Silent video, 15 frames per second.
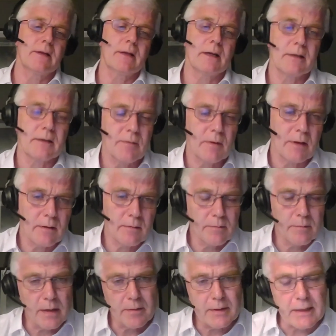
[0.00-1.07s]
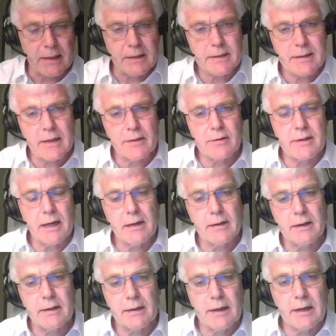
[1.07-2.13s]
and that is where maybe data centers
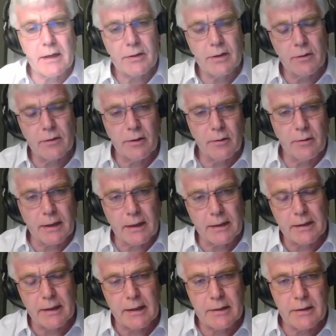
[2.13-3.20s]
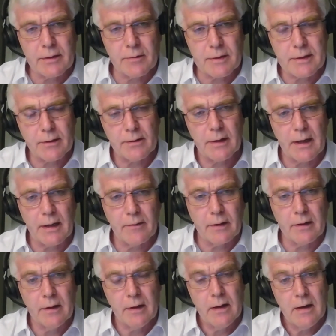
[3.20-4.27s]
can't get a connection or can only get a connection to a certain
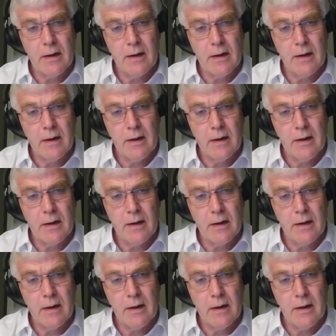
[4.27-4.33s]
level.